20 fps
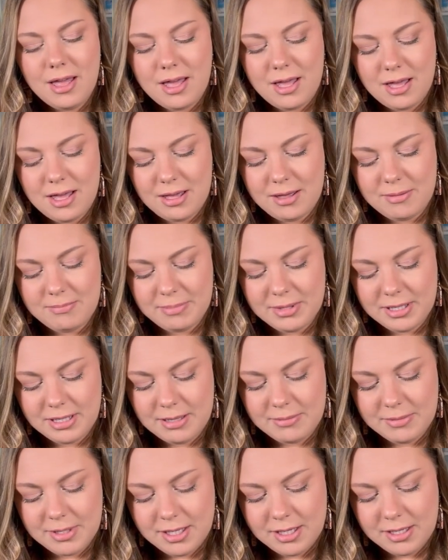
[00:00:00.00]
Um, but
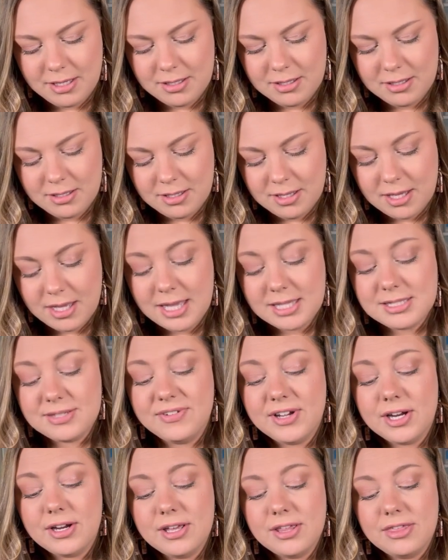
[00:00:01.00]
let me, it's
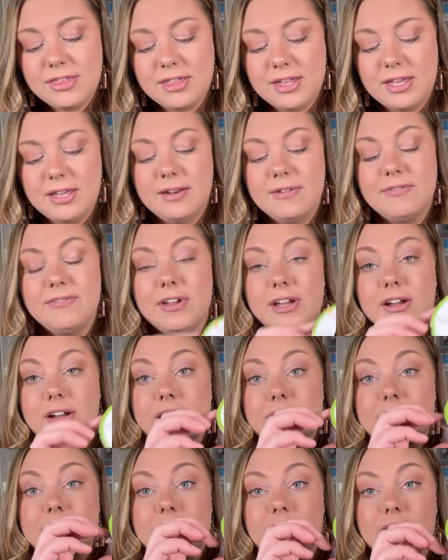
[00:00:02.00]
very thin,
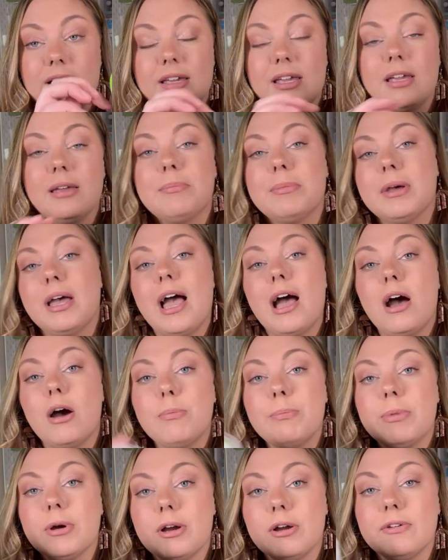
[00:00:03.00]
very delicate, but how
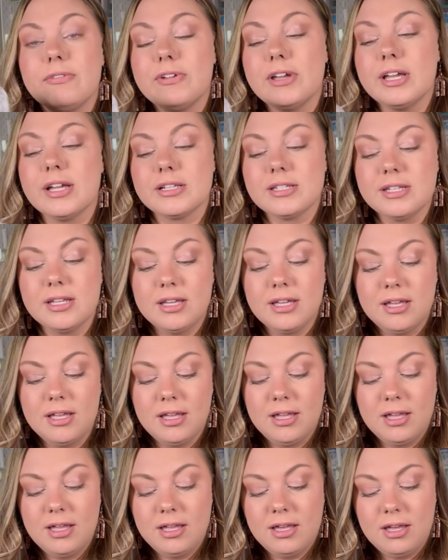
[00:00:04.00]
perfect
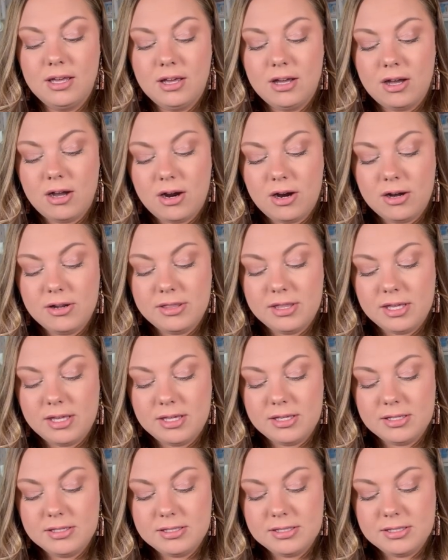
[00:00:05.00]
are
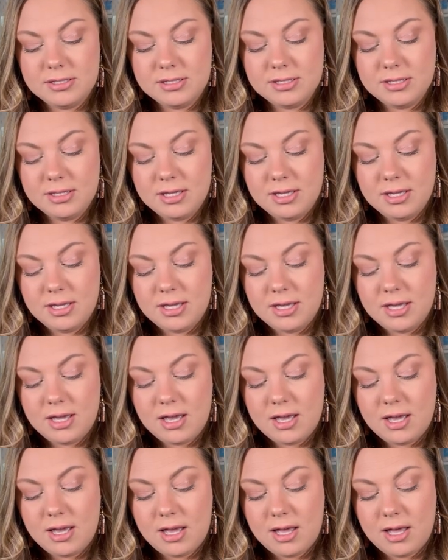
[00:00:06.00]
these
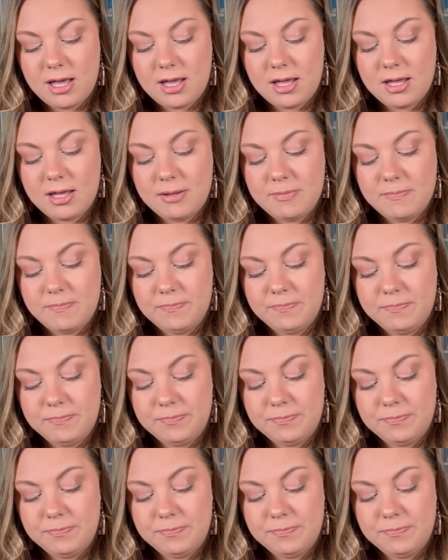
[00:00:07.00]
um,